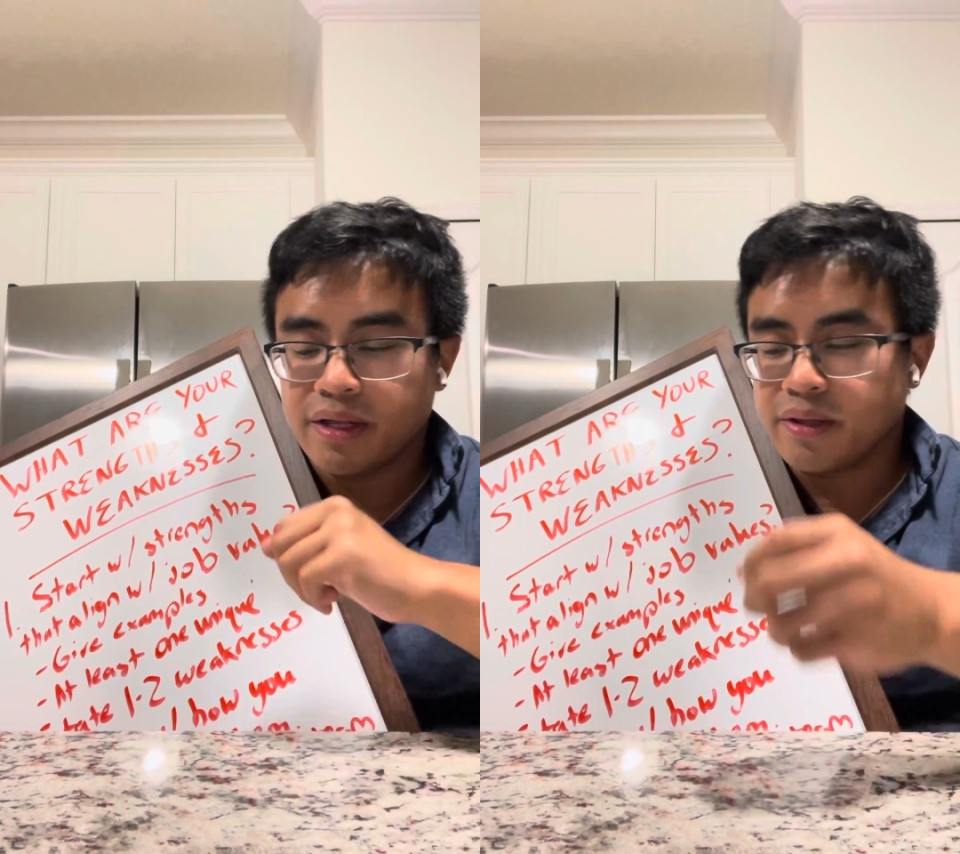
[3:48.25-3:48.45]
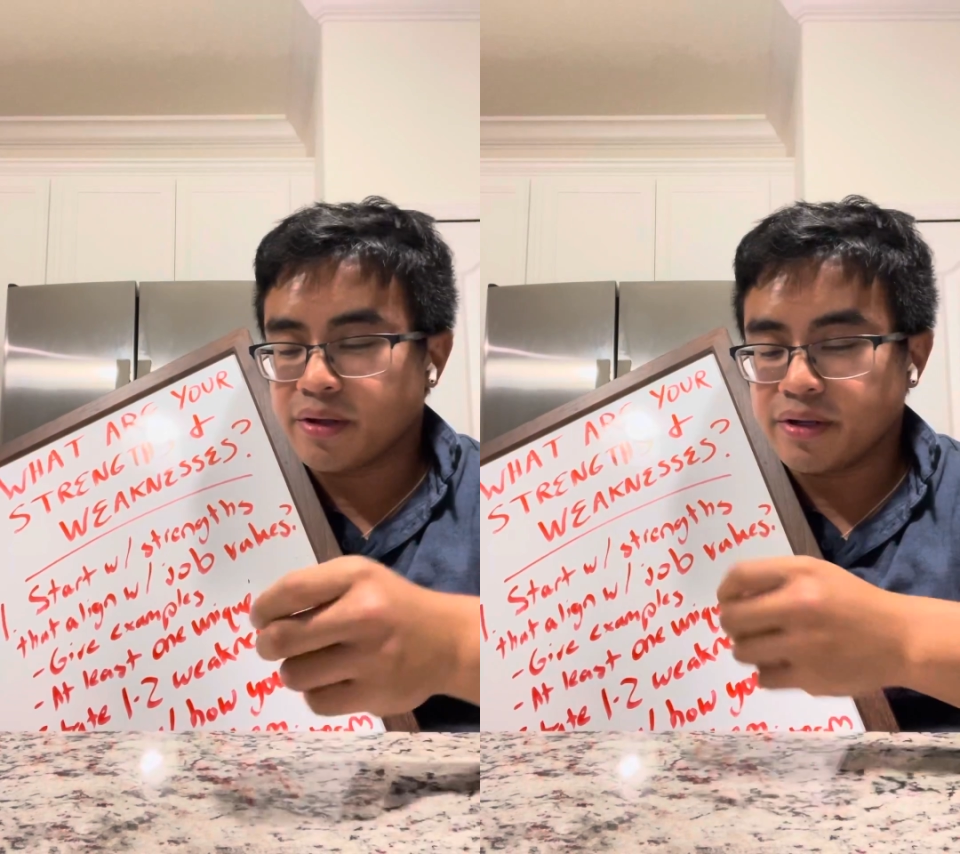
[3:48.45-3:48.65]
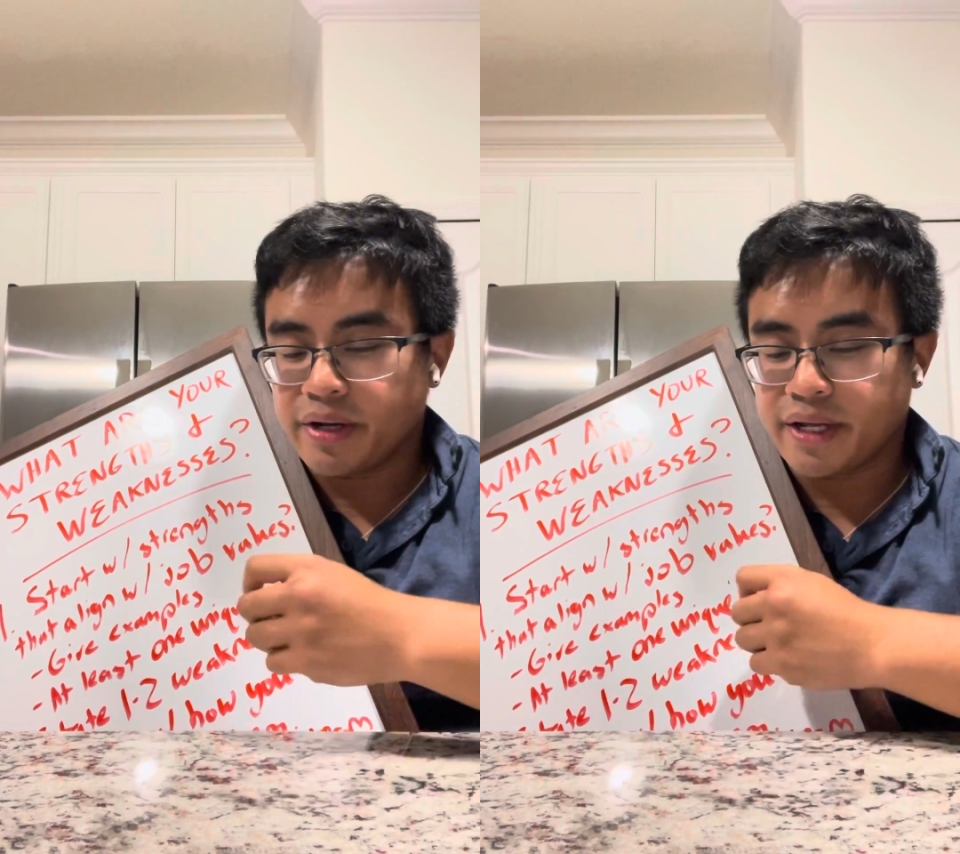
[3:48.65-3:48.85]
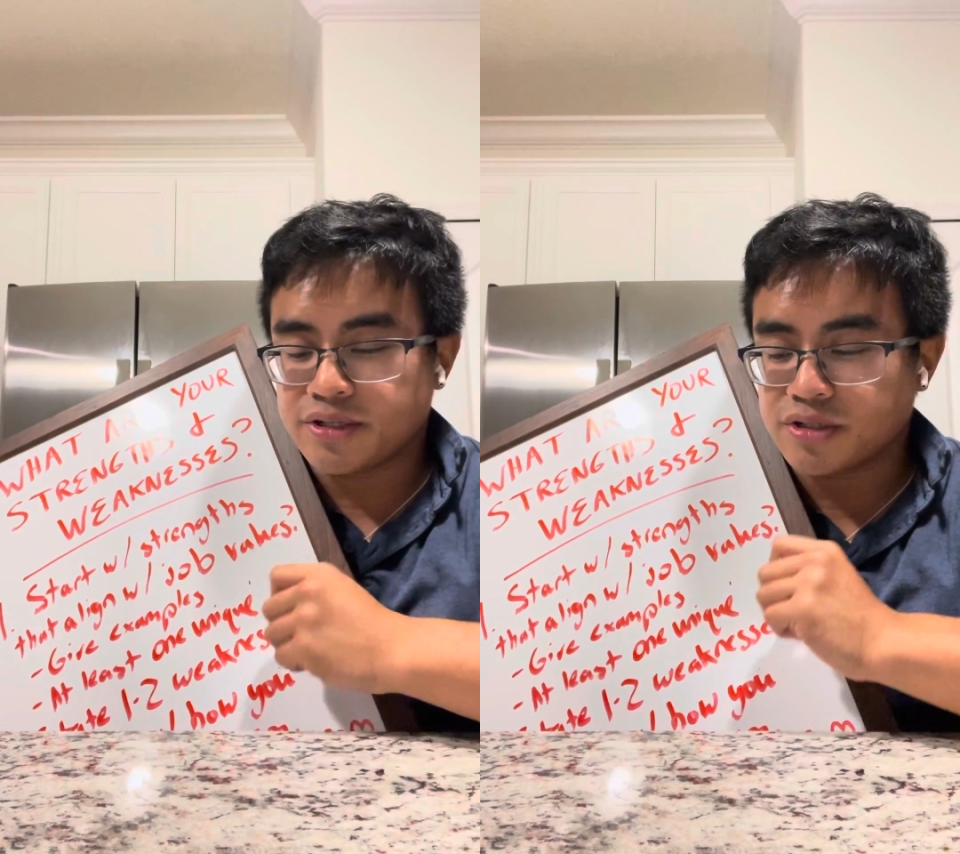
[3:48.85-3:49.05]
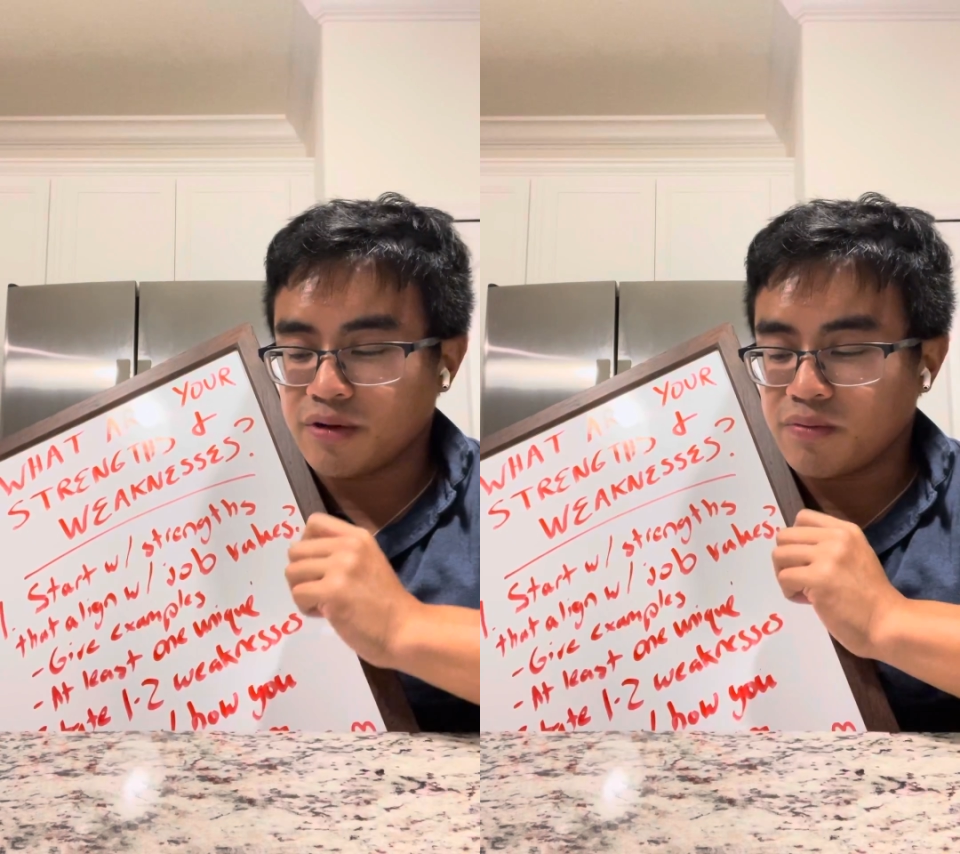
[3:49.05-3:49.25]
look at their
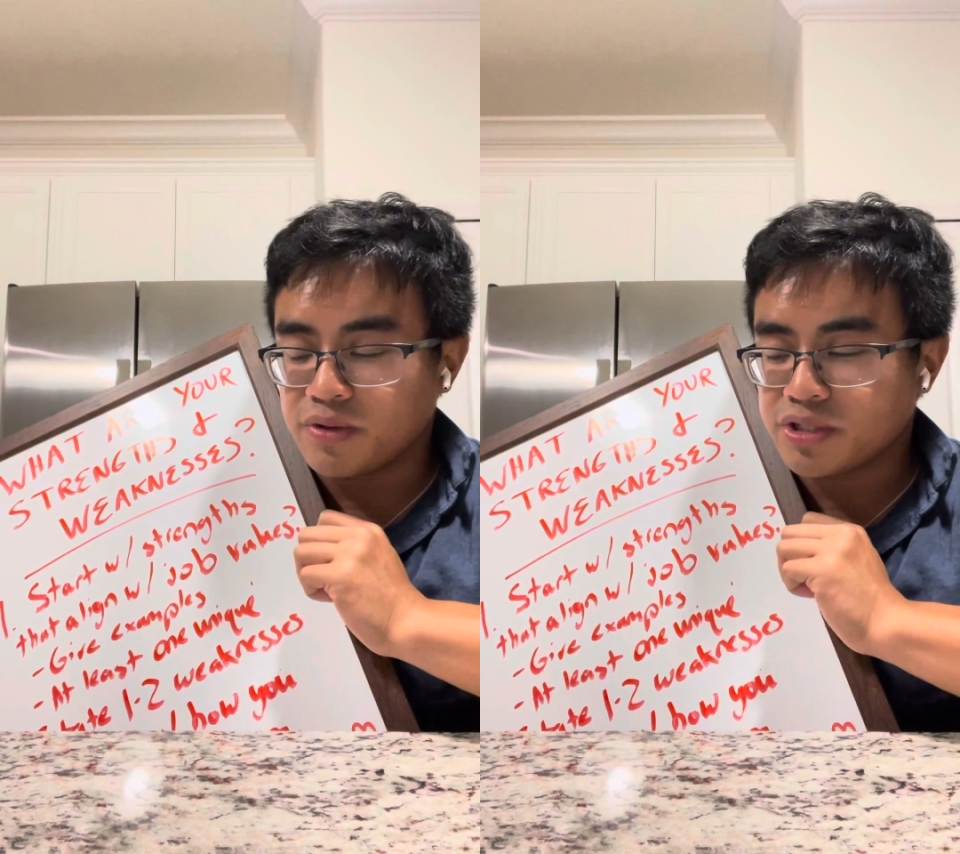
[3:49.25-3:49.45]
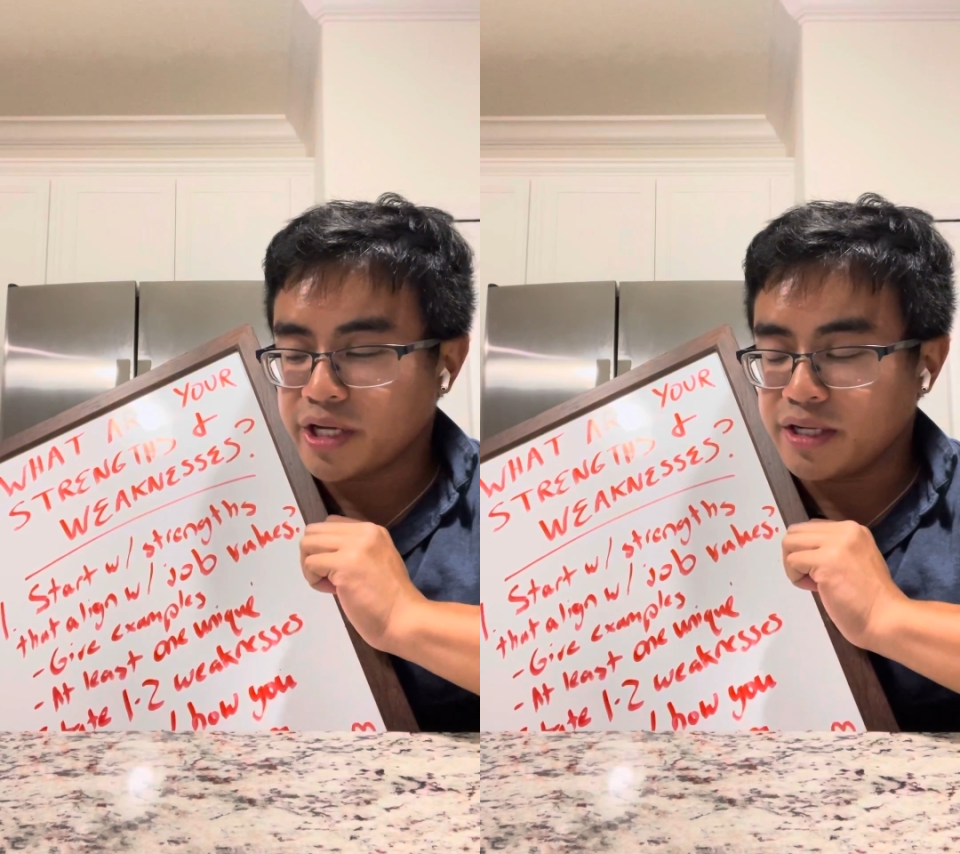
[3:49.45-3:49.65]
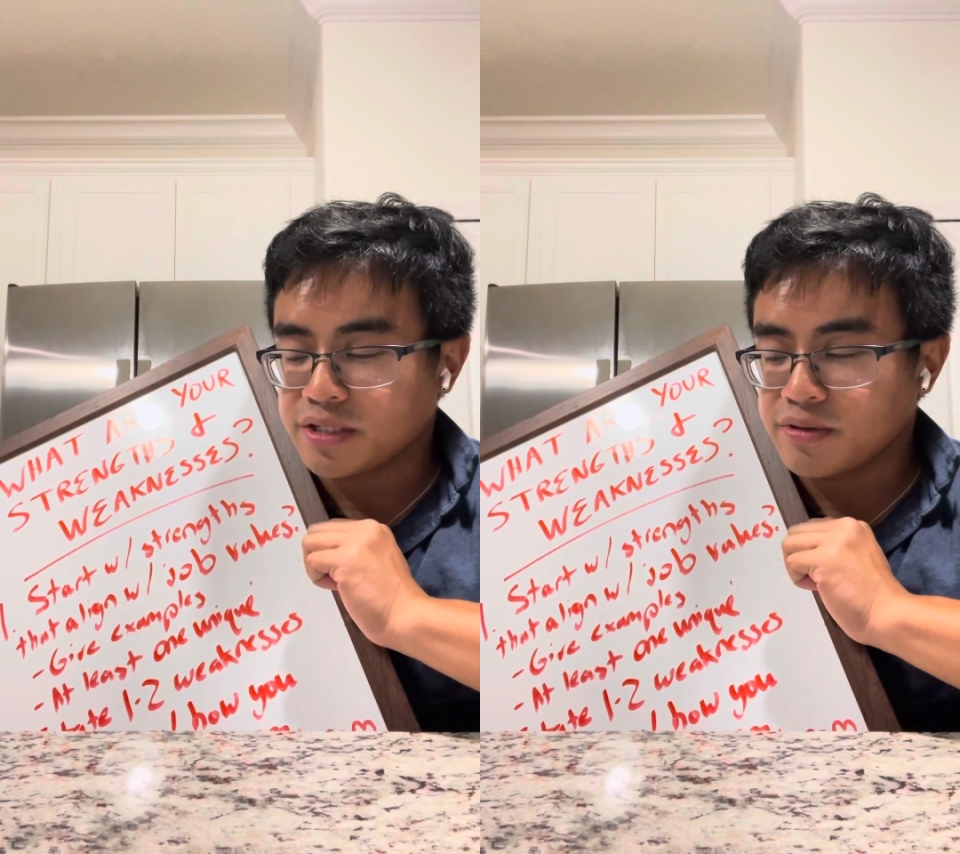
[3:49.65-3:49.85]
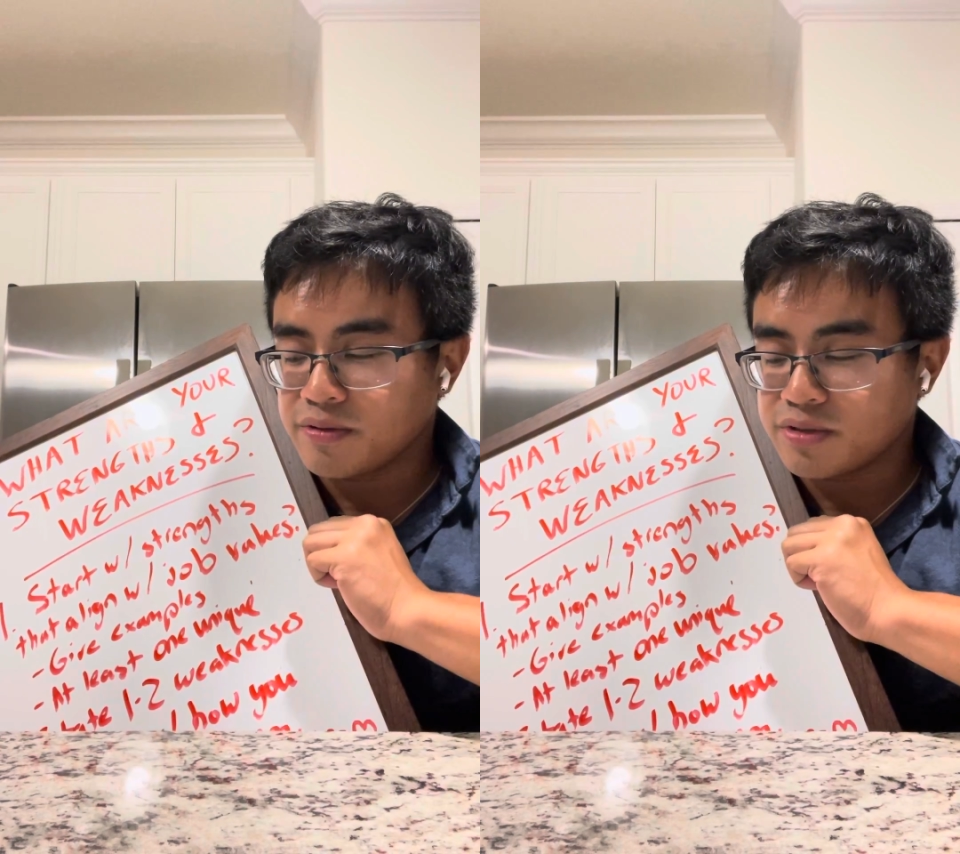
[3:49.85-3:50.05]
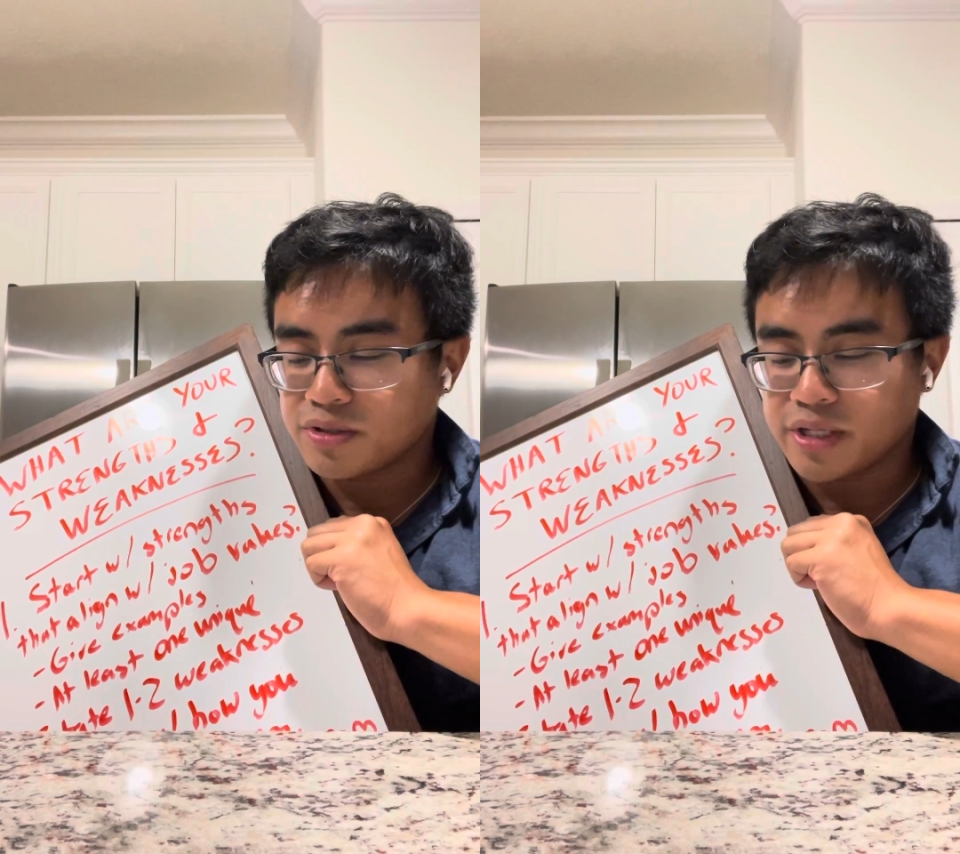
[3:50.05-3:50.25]
answers of which can
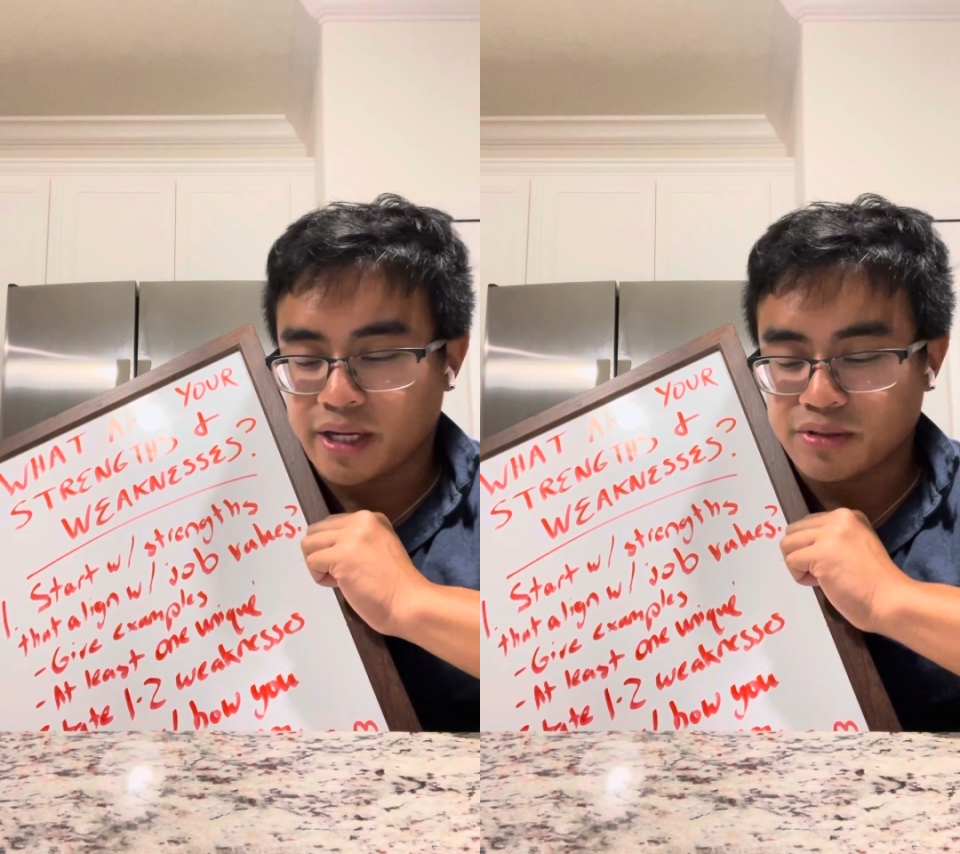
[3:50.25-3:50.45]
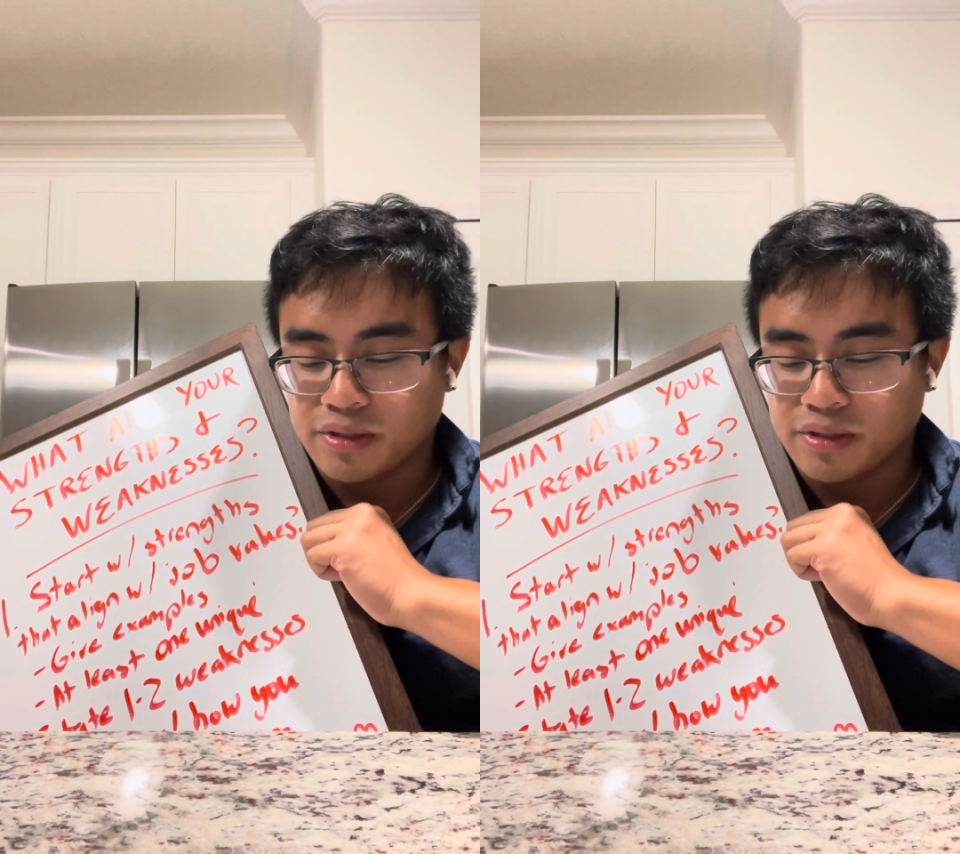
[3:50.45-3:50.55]
stick out